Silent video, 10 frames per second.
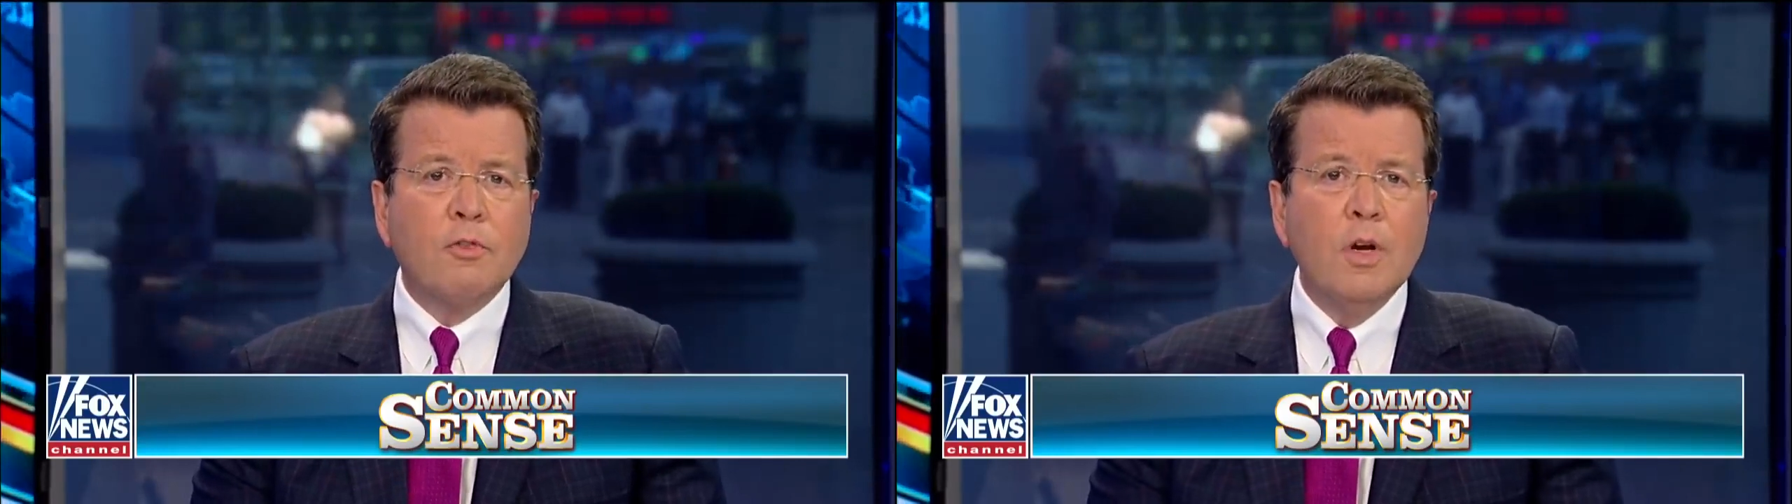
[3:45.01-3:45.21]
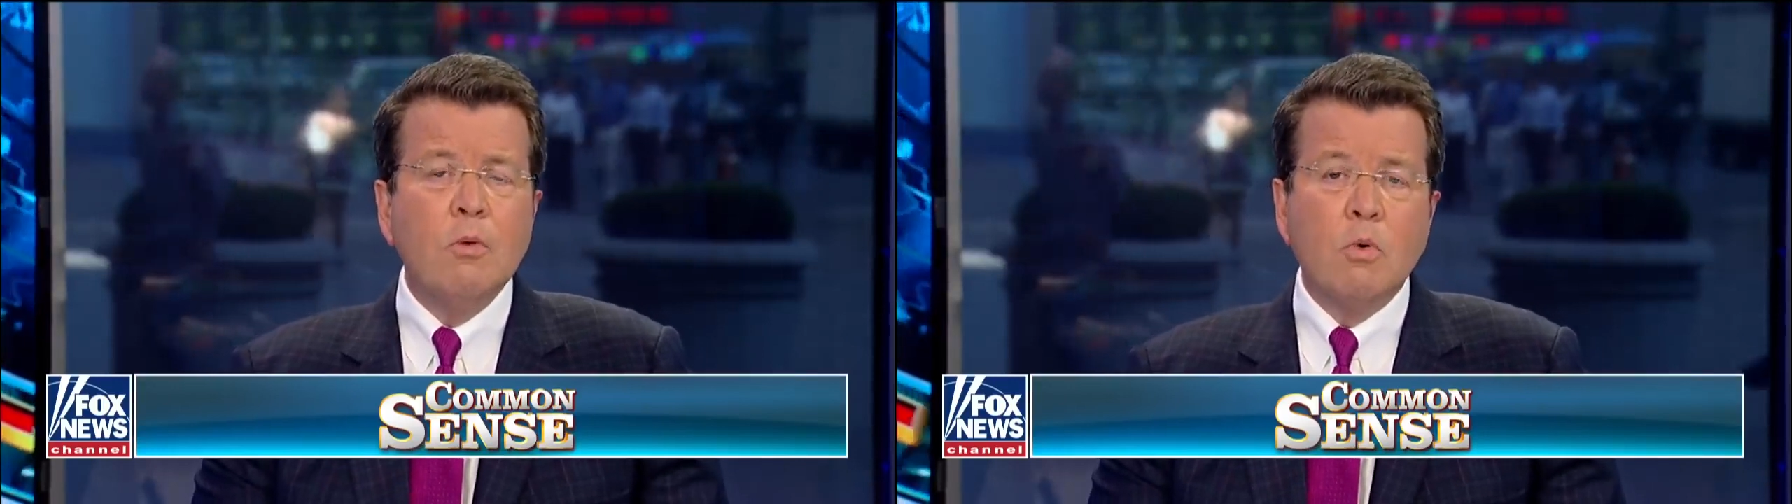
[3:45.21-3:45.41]

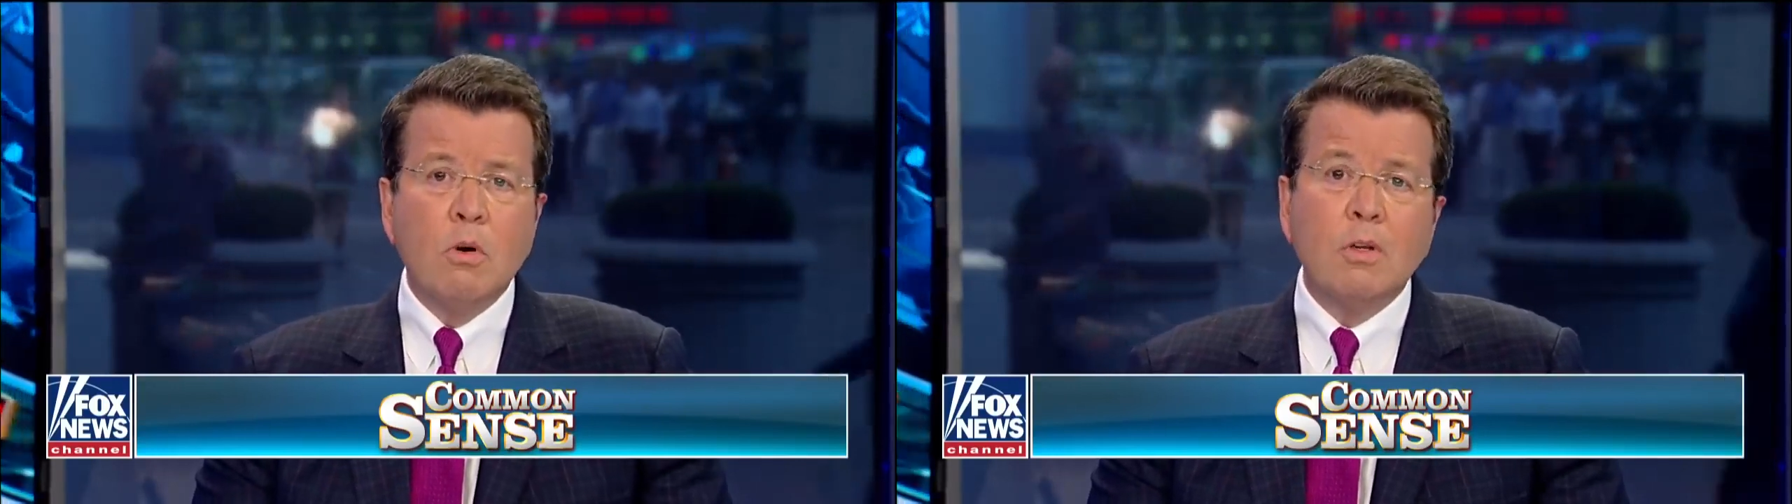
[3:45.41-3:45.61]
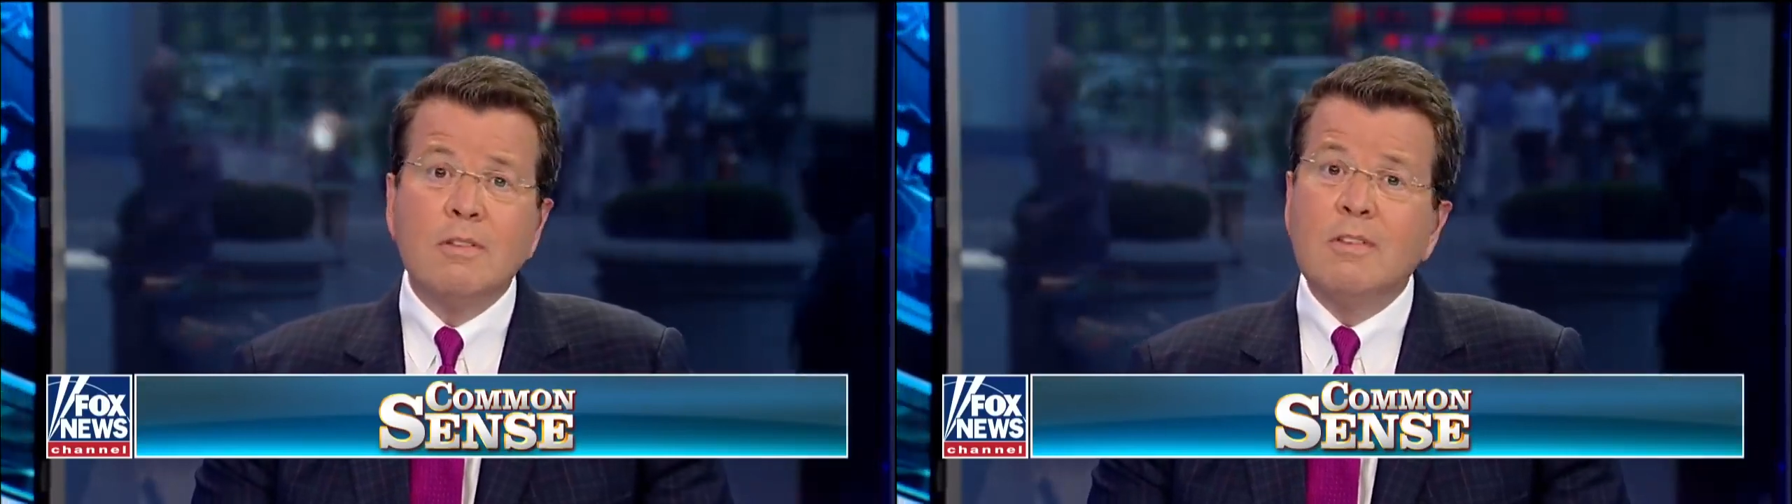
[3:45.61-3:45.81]
free
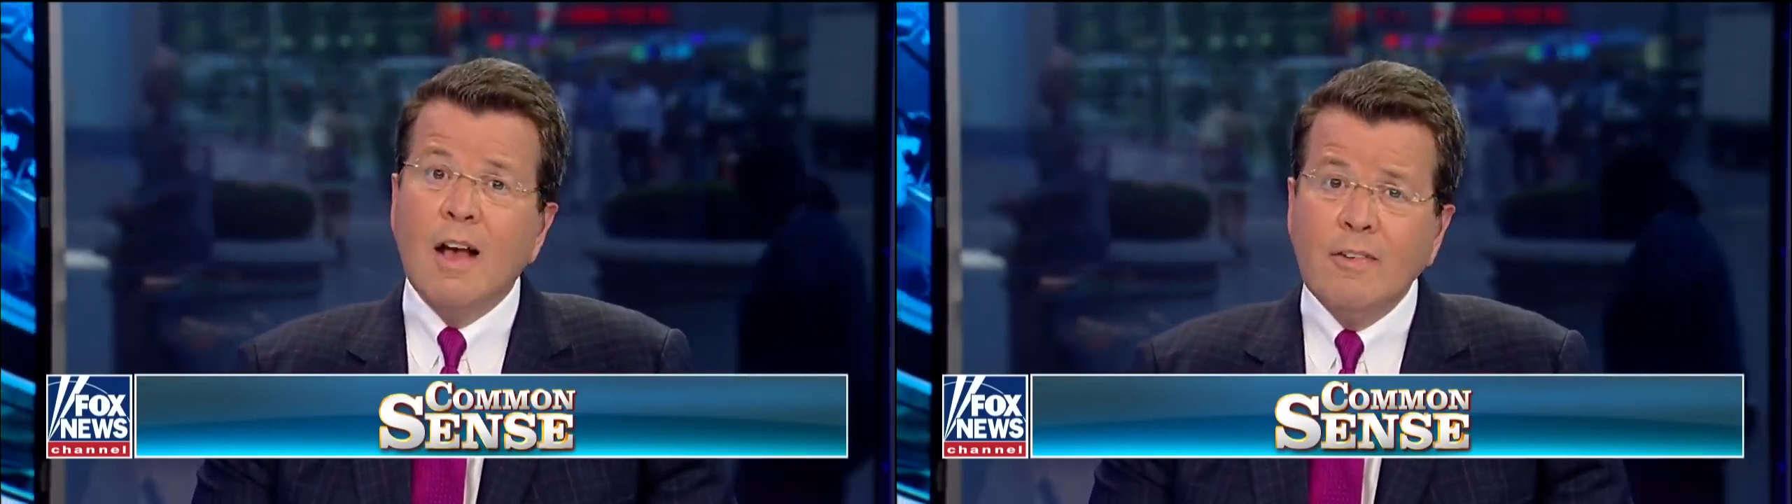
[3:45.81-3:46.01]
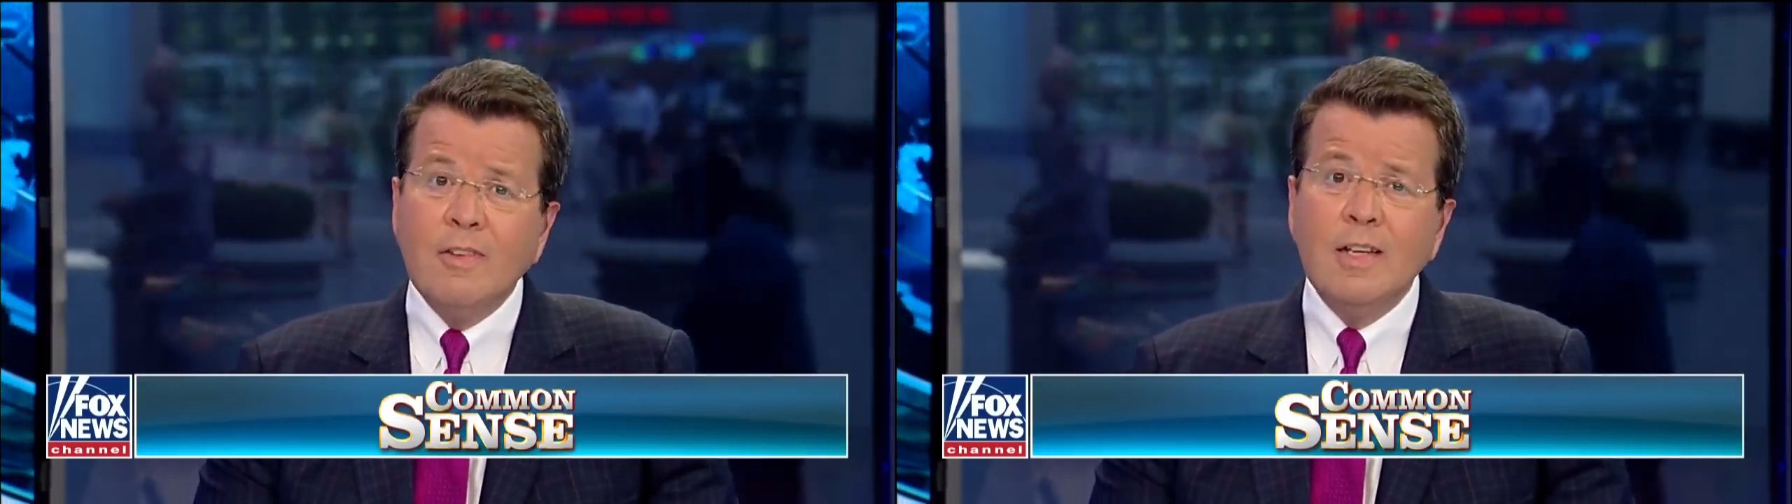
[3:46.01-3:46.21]
world
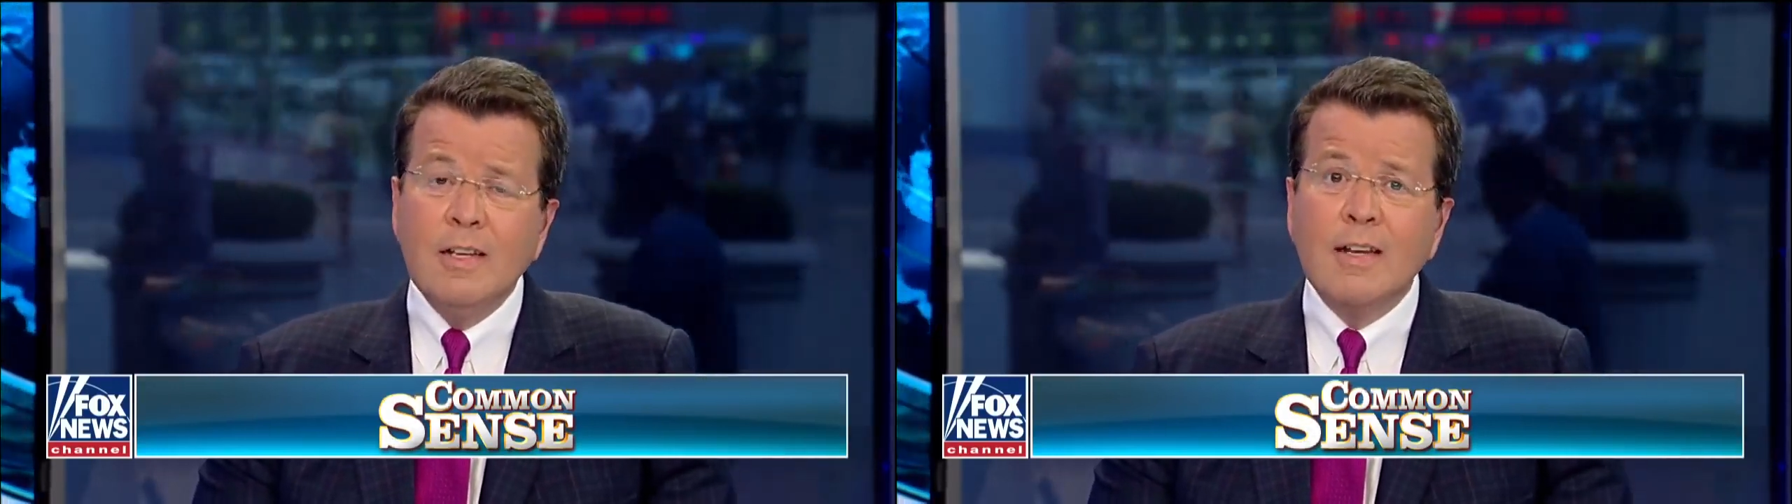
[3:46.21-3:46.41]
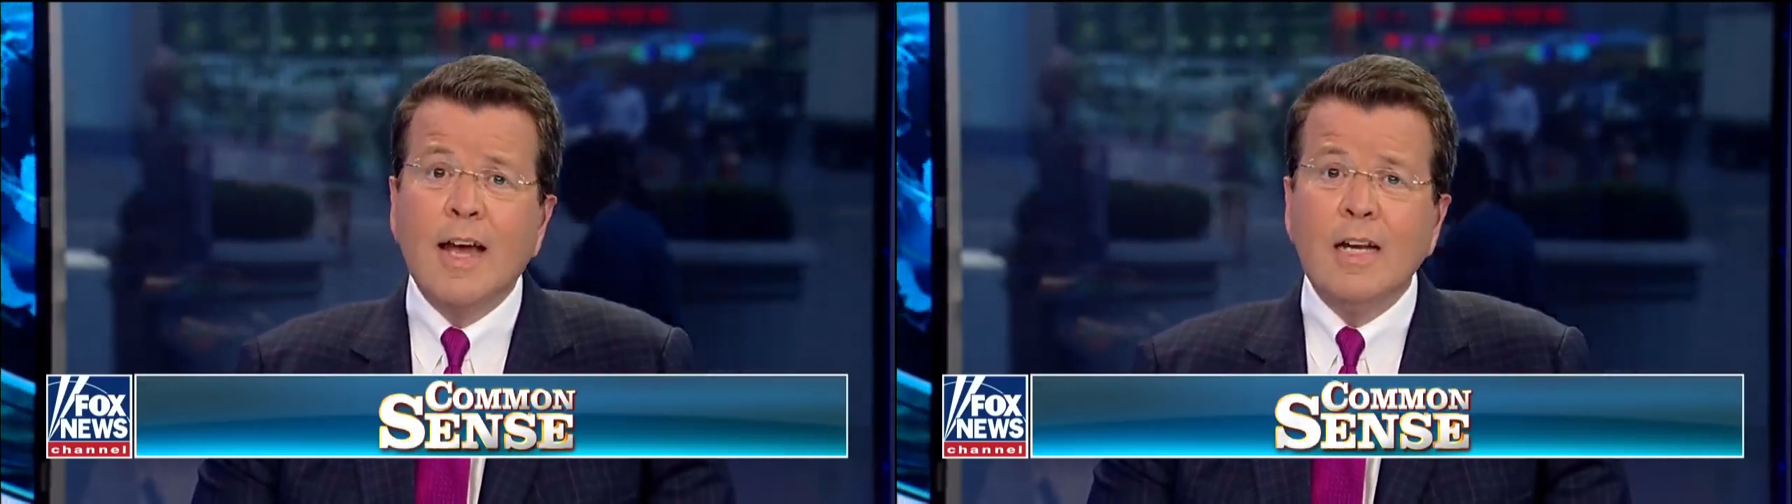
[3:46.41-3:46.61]
doesn't
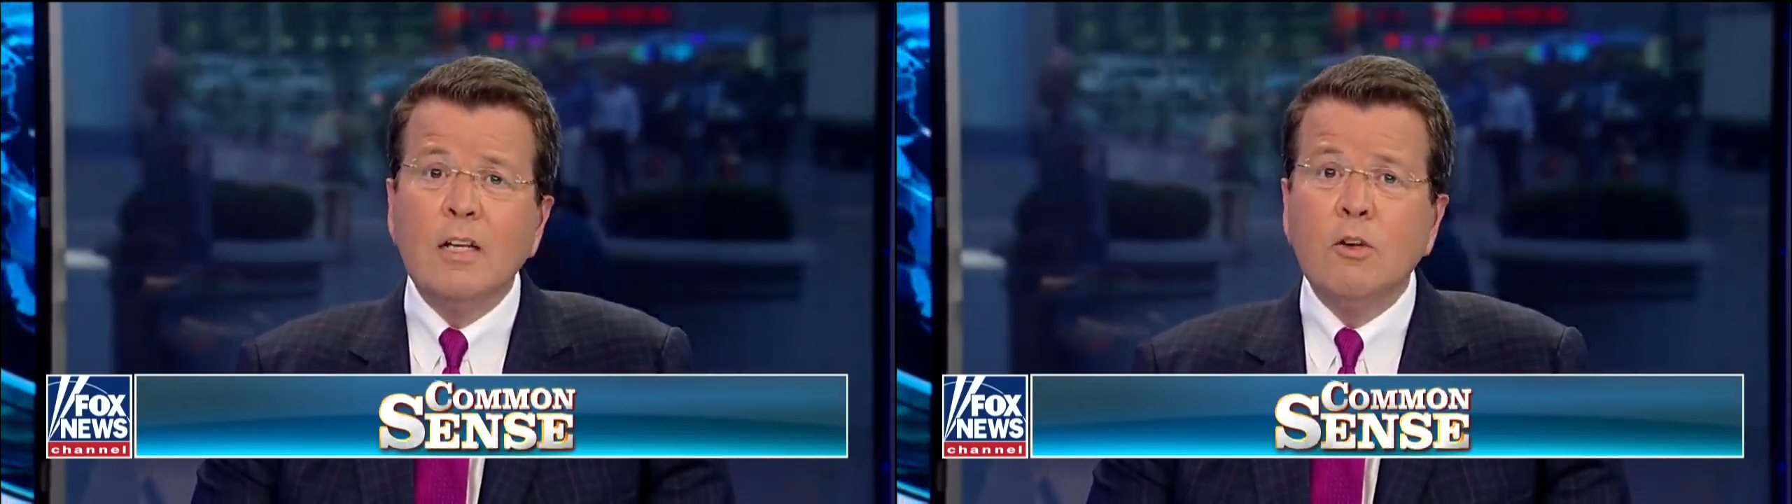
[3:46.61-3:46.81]
entitle